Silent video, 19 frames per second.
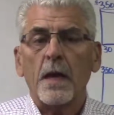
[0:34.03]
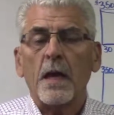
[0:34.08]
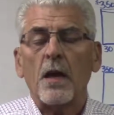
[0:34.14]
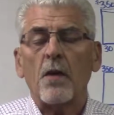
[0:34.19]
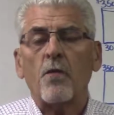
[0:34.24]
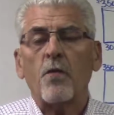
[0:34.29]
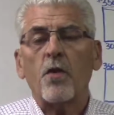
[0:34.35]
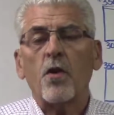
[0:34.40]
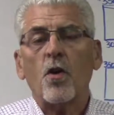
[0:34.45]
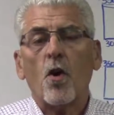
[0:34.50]

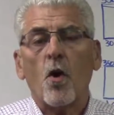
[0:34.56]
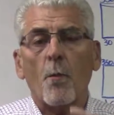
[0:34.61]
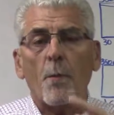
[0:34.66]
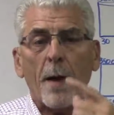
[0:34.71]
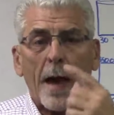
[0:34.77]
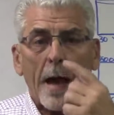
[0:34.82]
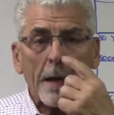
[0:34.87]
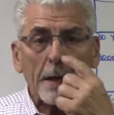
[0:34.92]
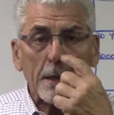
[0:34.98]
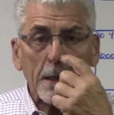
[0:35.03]
If you go
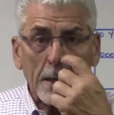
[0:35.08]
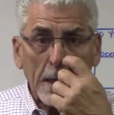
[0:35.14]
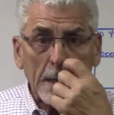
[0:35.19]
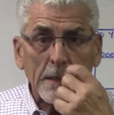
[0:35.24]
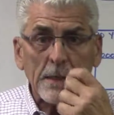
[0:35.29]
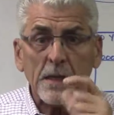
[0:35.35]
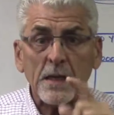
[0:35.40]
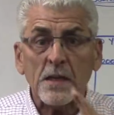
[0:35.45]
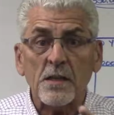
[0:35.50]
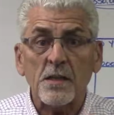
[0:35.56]
back to
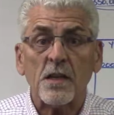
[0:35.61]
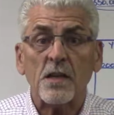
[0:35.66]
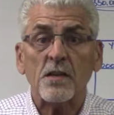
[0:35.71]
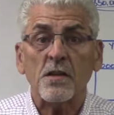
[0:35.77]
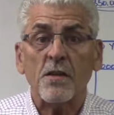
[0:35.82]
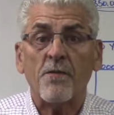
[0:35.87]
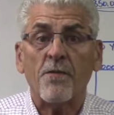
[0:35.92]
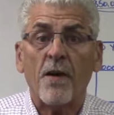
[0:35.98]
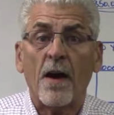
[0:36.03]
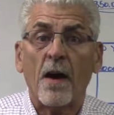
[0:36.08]

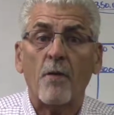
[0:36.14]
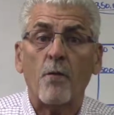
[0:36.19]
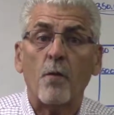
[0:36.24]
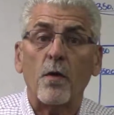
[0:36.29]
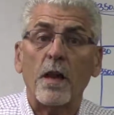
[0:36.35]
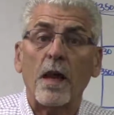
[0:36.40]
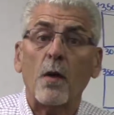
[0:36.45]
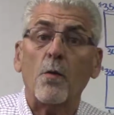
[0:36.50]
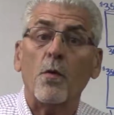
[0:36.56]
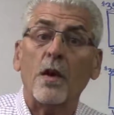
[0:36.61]
1965,
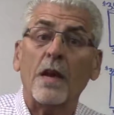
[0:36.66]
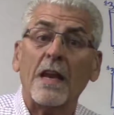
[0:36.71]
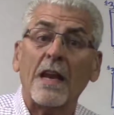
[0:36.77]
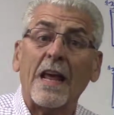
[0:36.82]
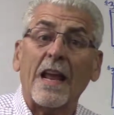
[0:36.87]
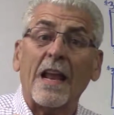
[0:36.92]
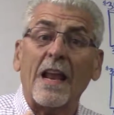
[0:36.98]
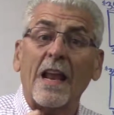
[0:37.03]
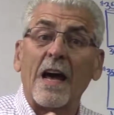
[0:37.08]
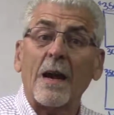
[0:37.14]
when they were
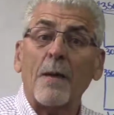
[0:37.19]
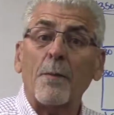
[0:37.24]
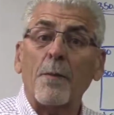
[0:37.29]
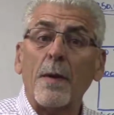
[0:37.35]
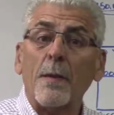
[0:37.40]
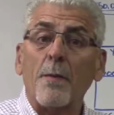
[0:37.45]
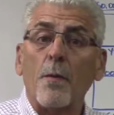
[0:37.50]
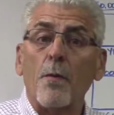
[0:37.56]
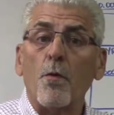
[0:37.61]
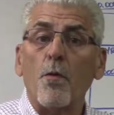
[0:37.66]
getting a lot of
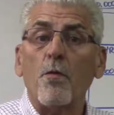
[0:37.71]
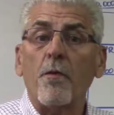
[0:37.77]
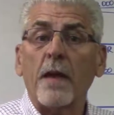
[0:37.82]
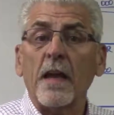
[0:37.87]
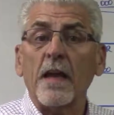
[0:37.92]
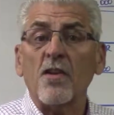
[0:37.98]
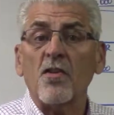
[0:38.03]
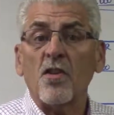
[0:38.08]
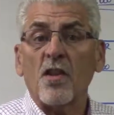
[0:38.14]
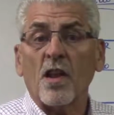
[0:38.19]
people moving
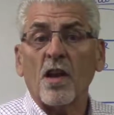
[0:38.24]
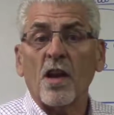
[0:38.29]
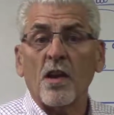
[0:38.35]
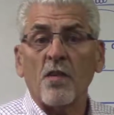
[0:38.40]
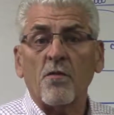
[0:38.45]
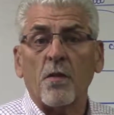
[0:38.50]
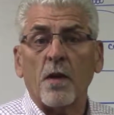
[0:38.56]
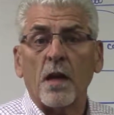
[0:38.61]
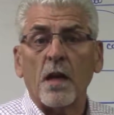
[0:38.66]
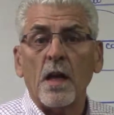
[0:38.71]
into the
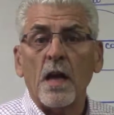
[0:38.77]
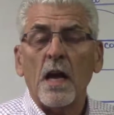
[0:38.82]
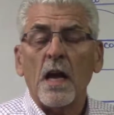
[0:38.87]
country,